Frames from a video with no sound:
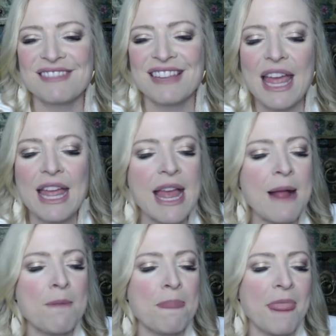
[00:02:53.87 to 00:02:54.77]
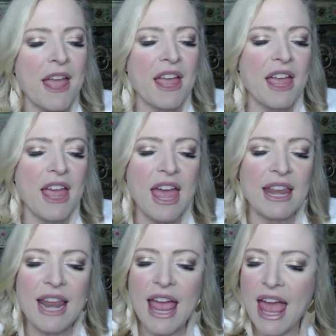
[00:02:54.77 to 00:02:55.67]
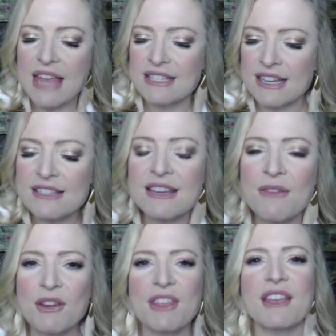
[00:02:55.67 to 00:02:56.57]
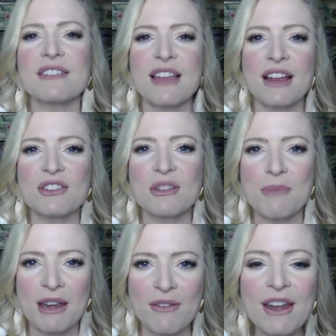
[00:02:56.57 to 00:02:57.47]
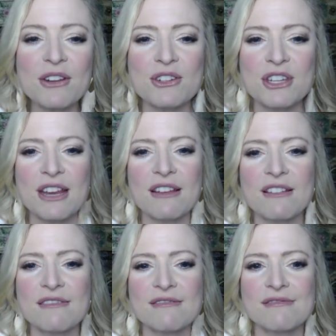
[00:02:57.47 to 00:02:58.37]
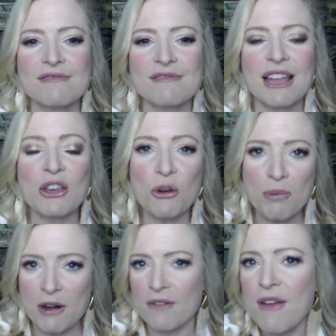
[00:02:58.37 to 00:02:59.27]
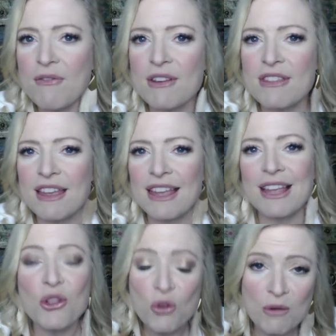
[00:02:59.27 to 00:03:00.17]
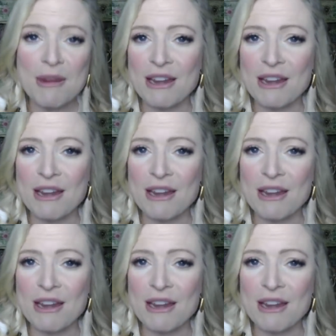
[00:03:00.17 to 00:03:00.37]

Okay? And since everything is actually made of energy, and you're part of everything, you're